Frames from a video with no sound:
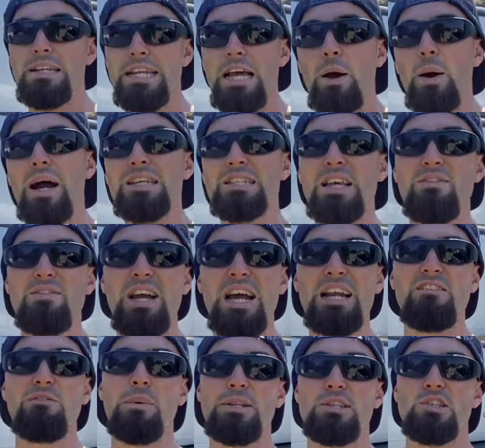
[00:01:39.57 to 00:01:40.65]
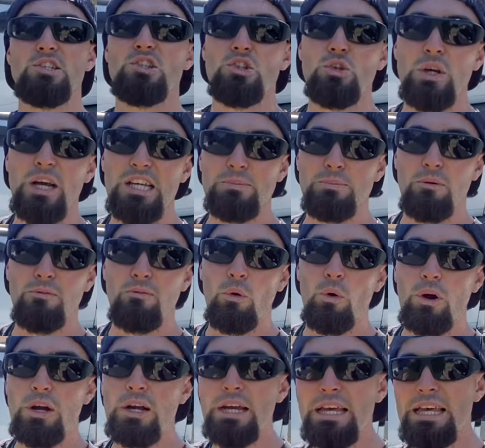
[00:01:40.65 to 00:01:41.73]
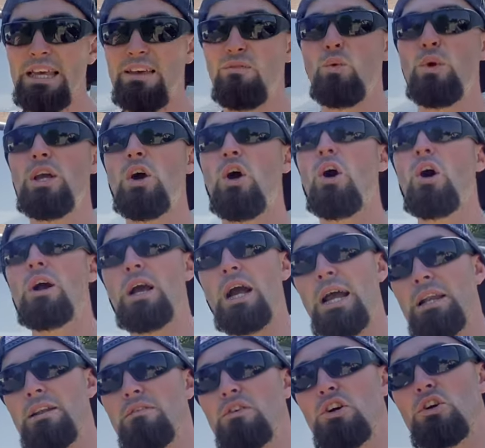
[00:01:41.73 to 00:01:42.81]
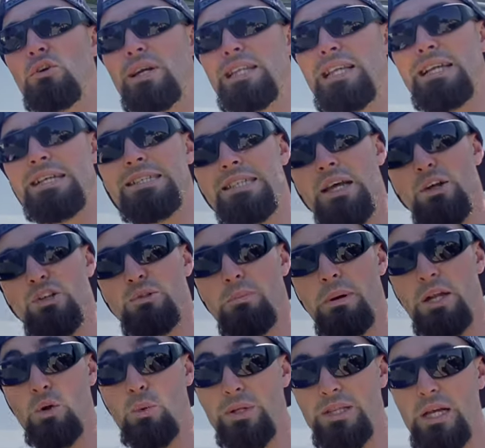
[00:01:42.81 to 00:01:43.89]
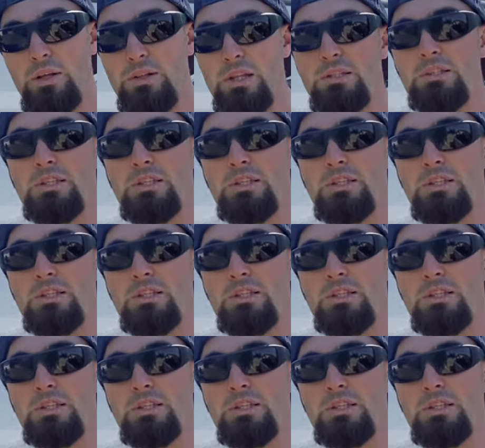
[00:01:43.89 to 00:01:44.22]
Now, as I've kind of mentioned to you guys before, if we all kind of agree that it sounds better without the